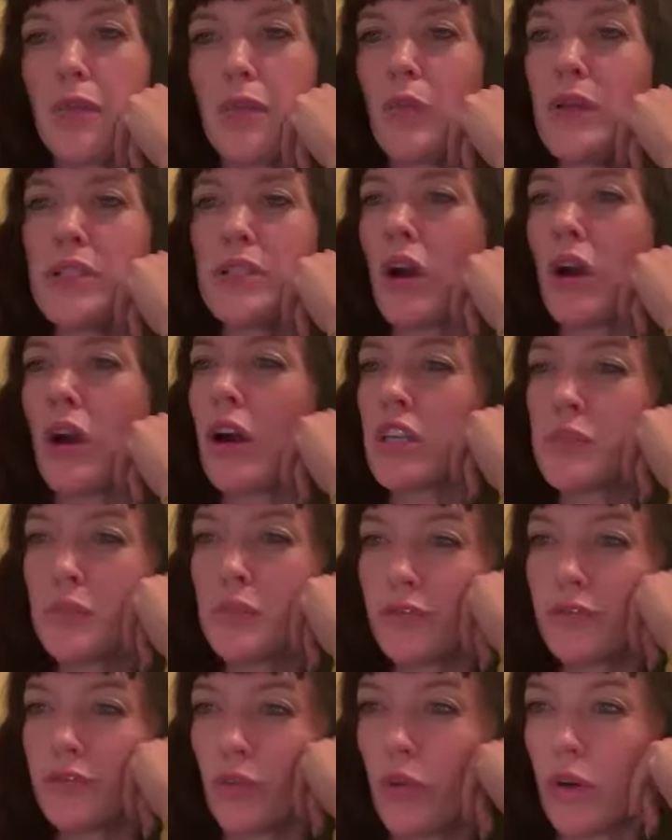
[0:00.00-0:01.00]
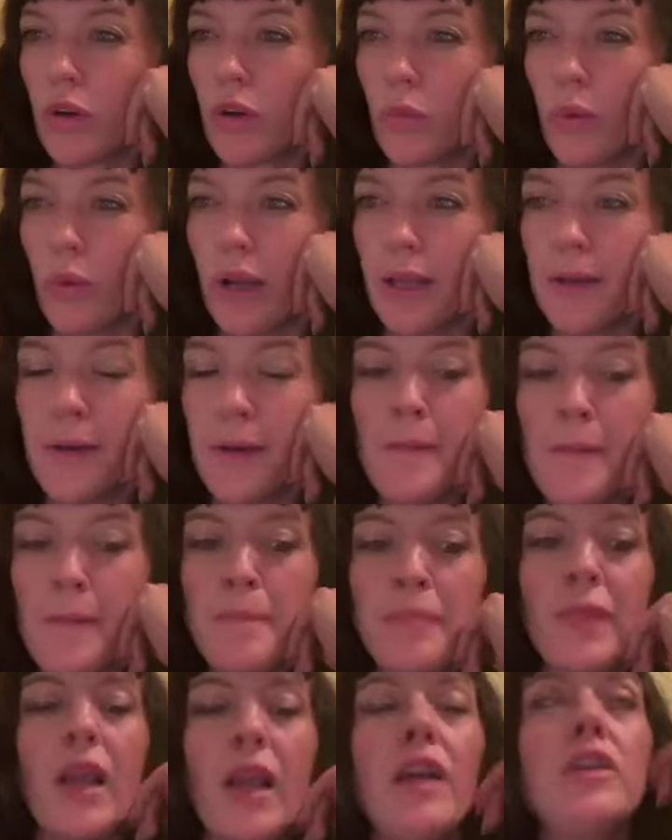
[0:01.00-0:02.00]
And we talked before when
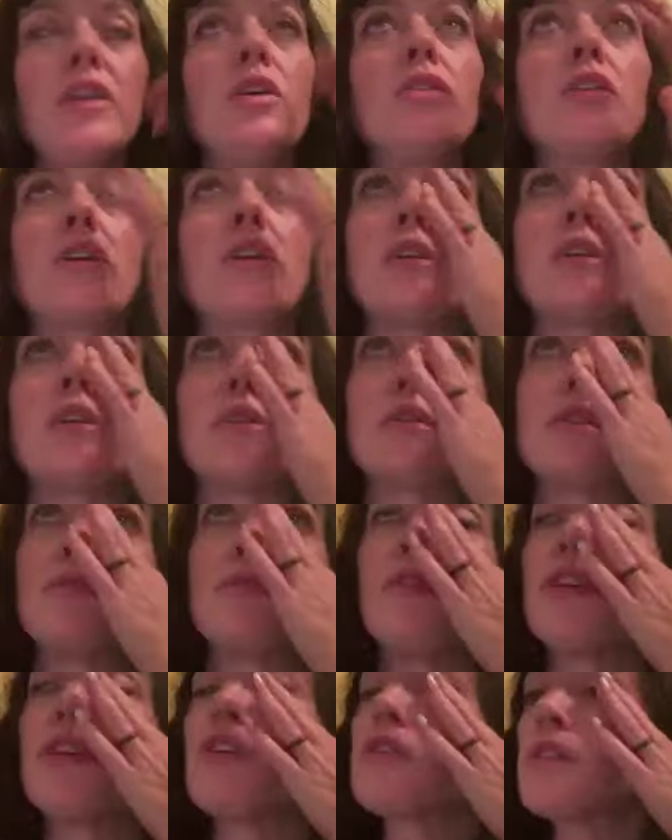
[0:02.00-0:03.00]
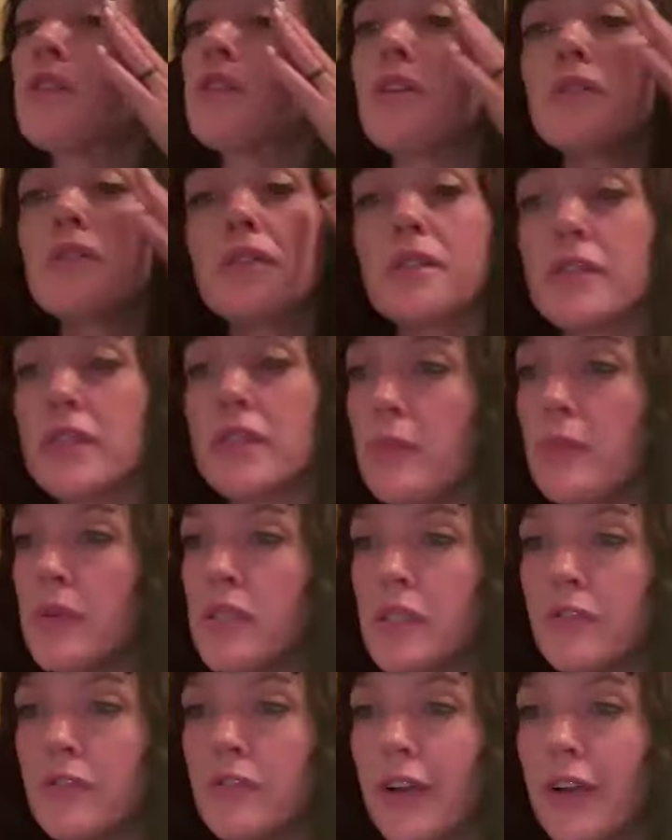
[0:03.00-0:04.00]
I know there are fitters and there's the same
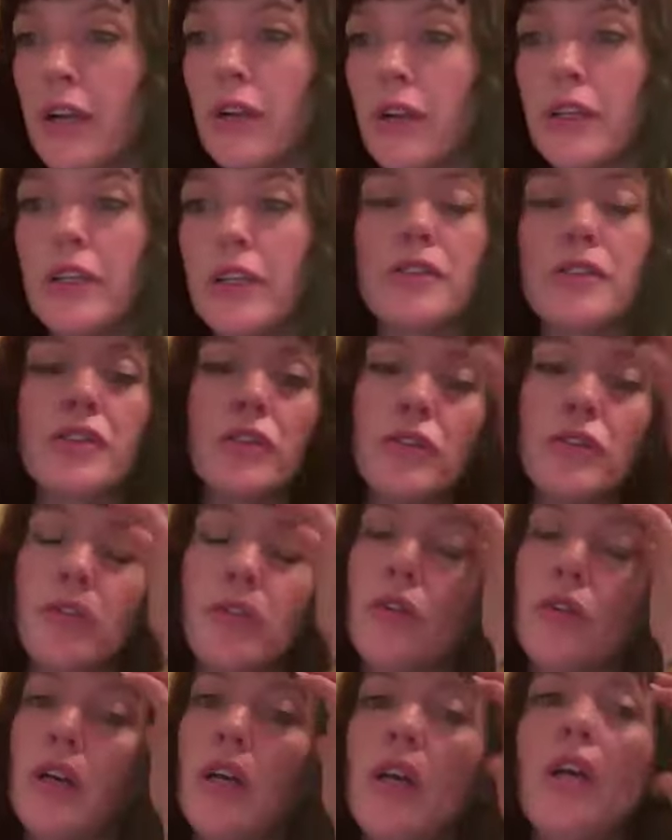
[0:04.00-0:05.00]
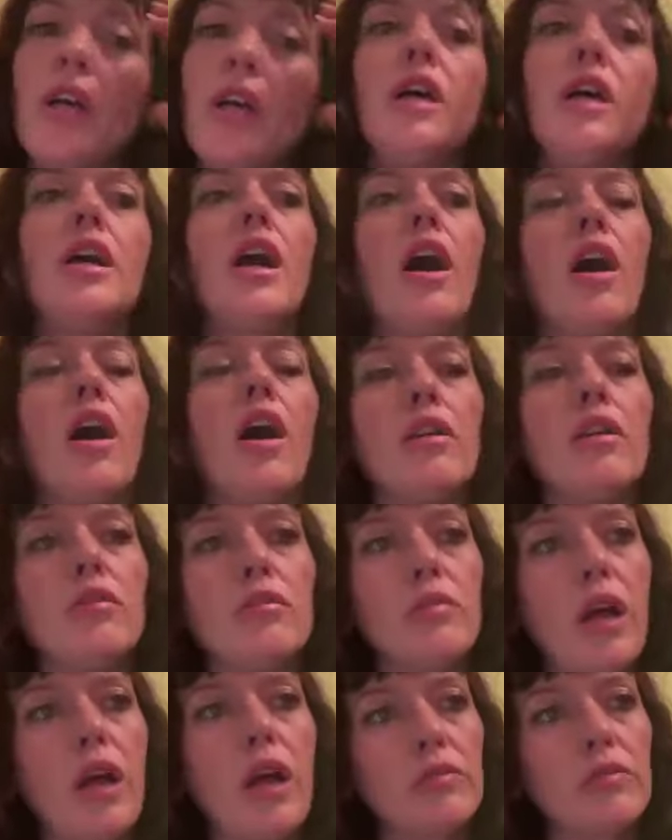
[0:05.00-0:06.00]
as farriers who
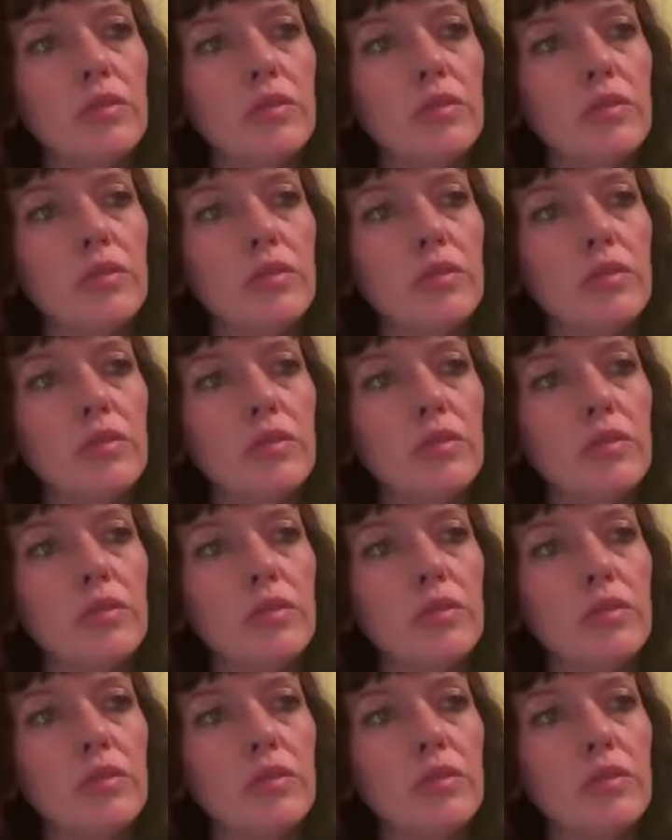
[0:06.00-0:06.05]
have